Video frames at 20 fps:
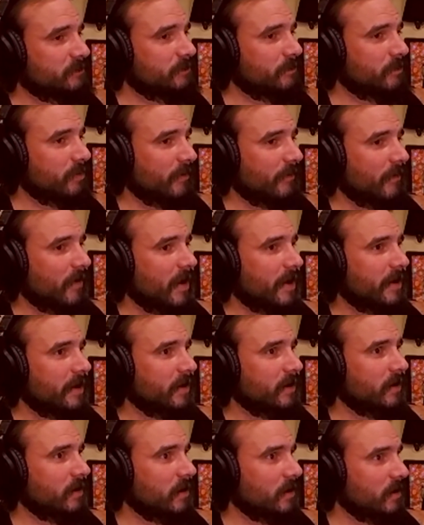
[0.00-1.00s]

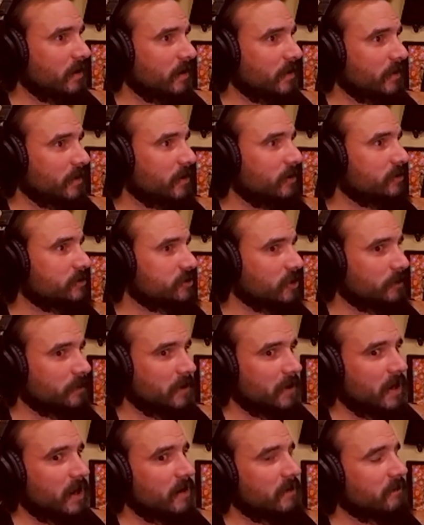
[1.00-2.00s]
providing the
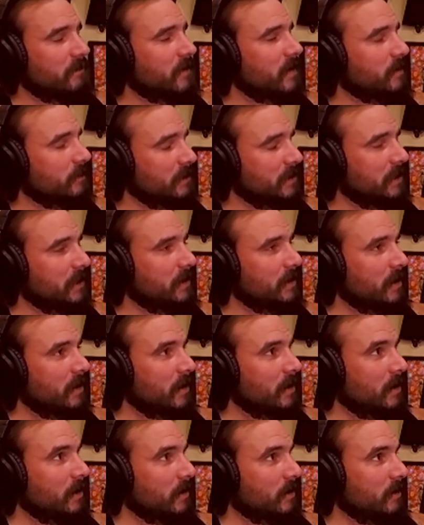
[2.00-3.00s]
nootropic non-amphetamine
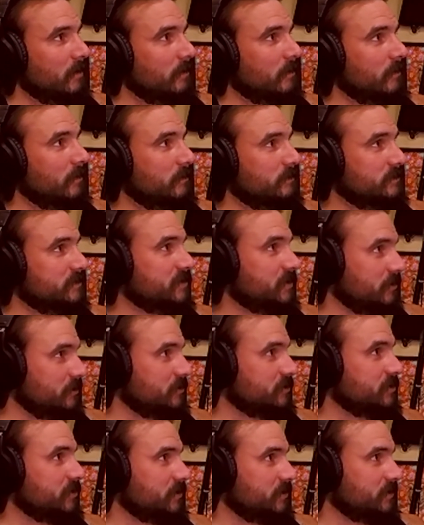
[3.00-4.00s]

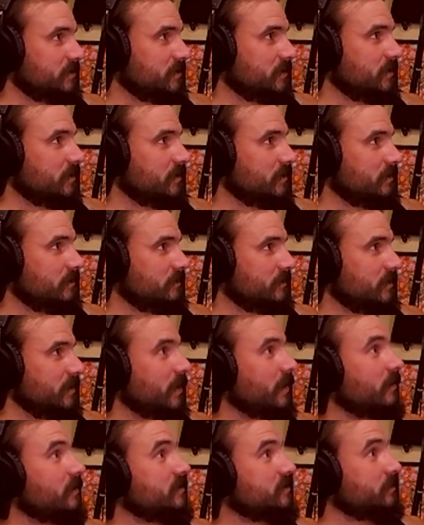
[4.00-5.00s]
solution to the
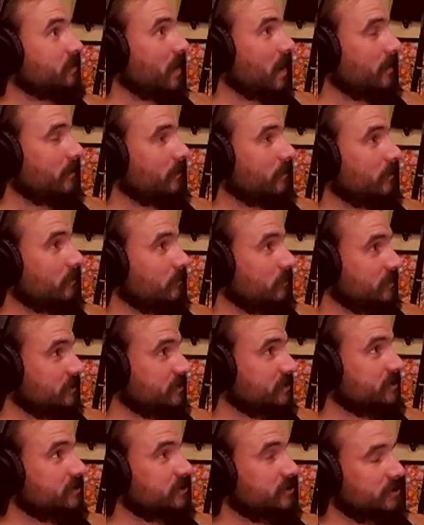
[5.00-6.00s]
energy problem,
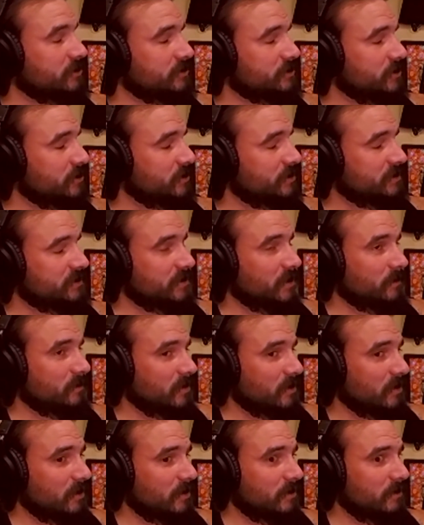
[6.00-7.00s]
which is usually
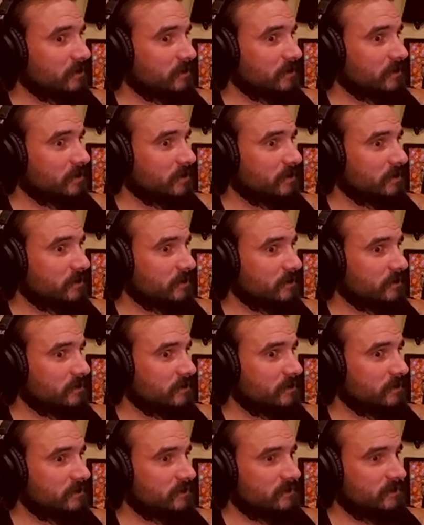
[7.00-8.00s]
something
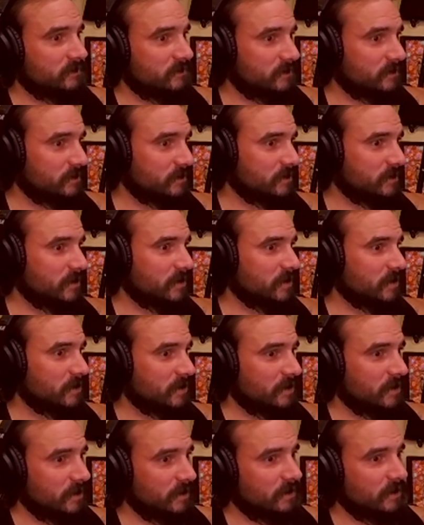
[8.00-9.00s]
in
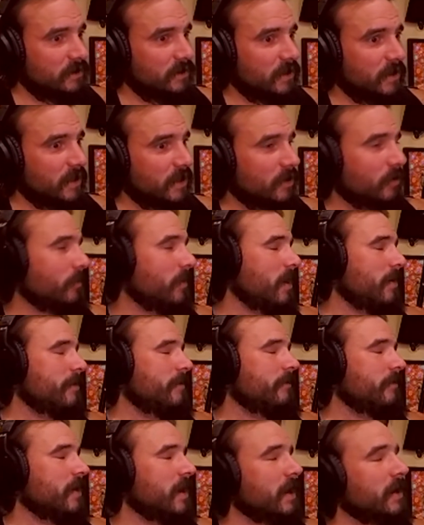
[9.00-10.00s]
the realm
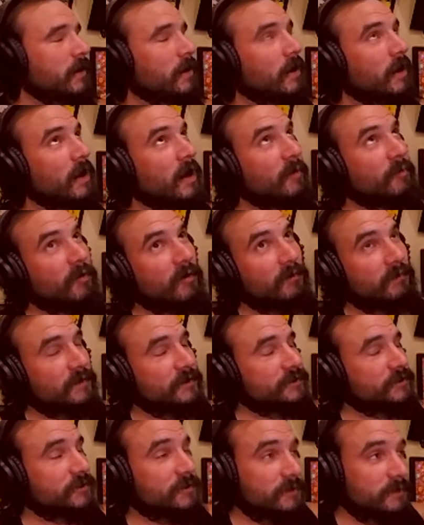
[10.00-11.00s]
of like
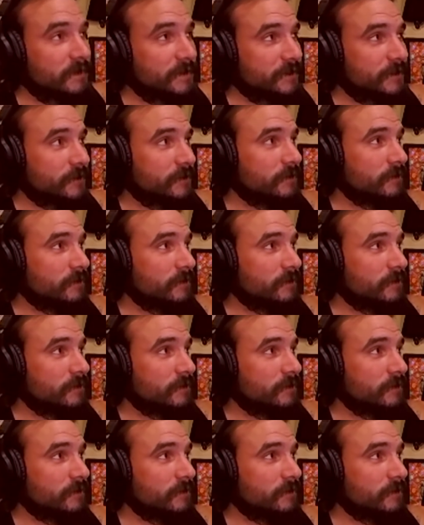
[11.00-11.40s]
Provigil, New Vigil.